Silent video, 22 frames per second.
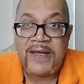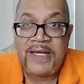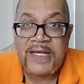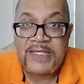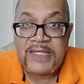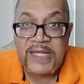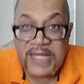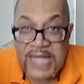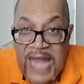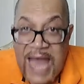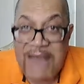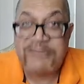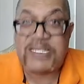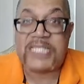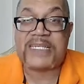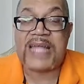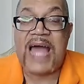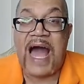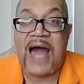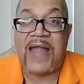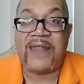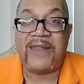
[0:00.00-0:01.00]

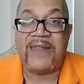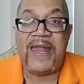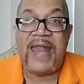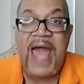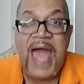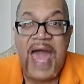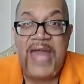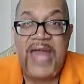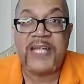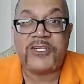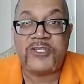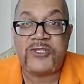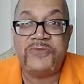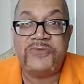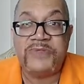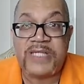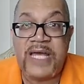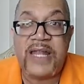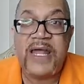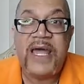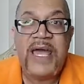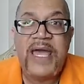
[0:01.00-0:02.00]
lifestyle and that attitude
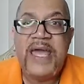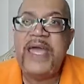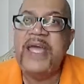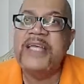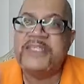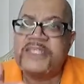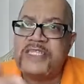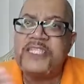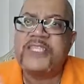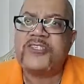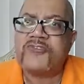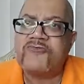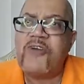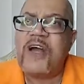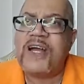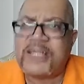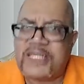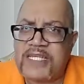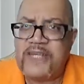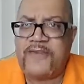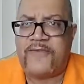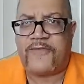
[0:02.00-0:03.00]
that is
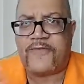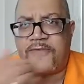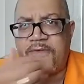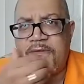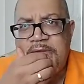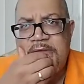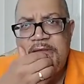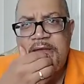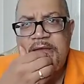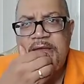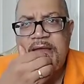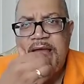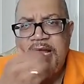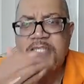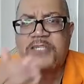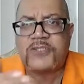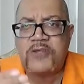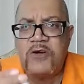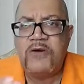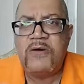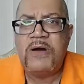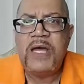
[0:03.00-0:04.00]
destructive. And
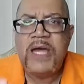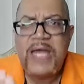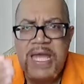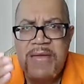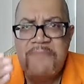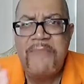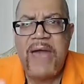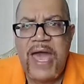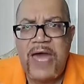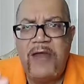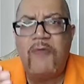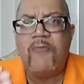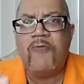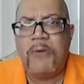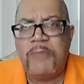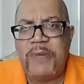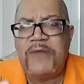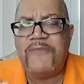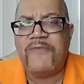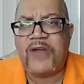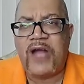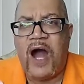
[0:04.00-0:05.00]
so a man or
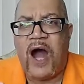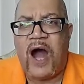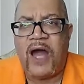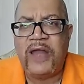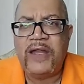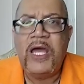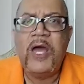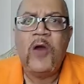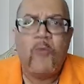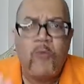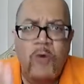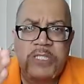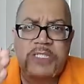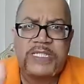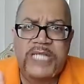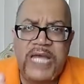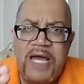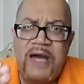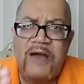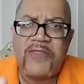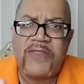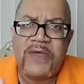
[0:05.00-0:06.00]
woman of God will
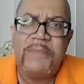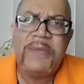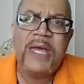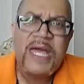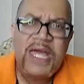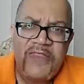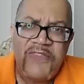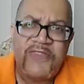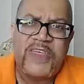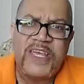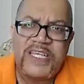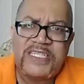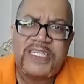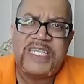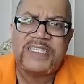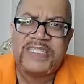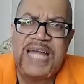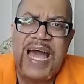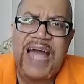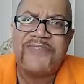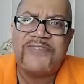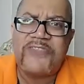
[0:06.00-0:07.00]
tell them, this is
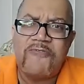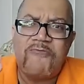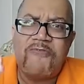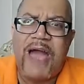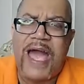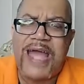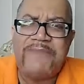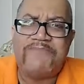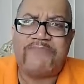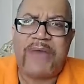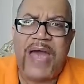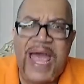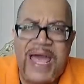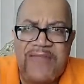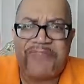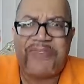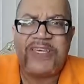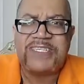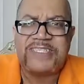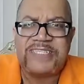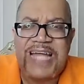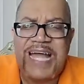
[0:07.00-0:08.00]
not the right path.
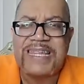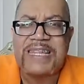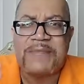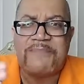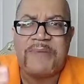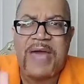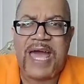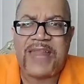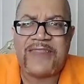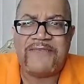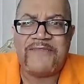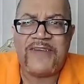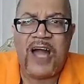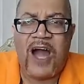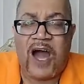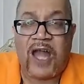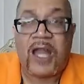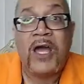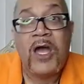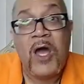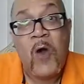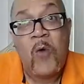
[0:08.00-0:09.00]
This is not the path of
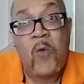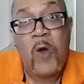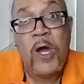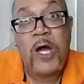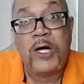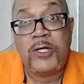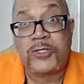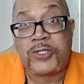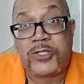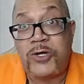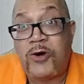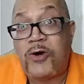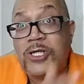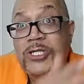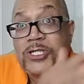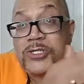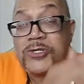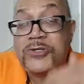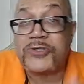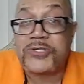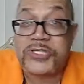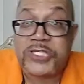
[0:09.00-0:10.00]
God. Well,
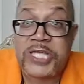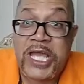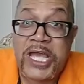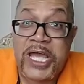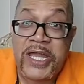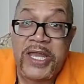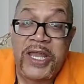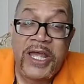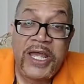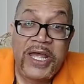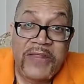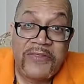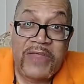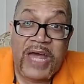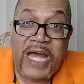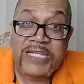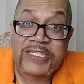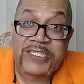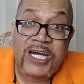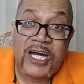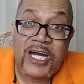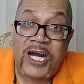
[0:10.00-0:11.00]
so-and-so said
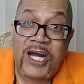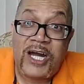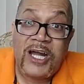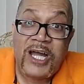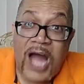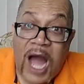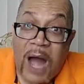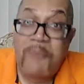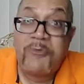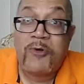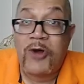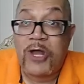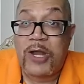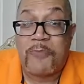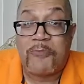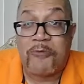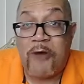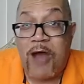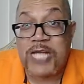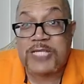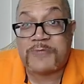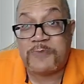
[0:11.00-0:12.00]
that I'm going to
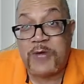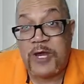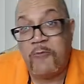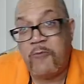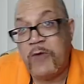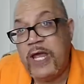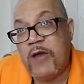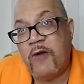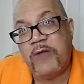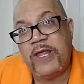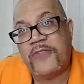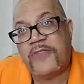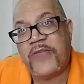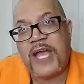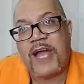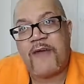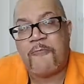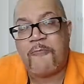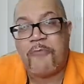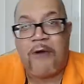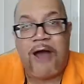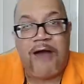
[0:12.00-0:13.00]
prosper. And we only think
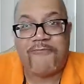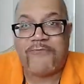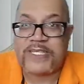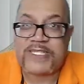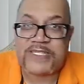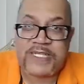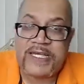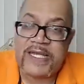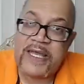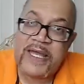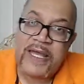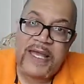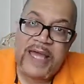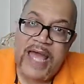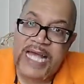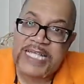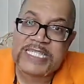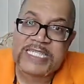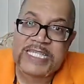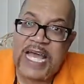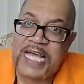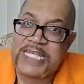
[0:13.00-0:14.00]
of prophecy
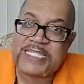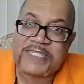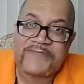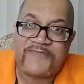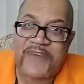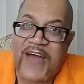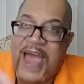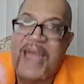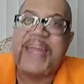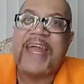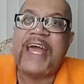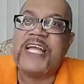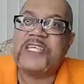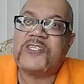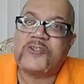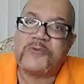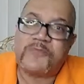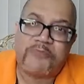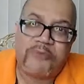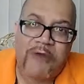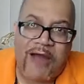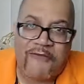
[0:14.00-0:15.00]
as financial
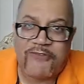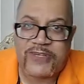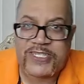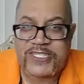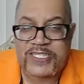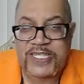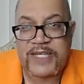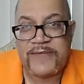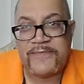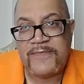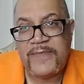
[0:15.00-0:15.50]
prophecy,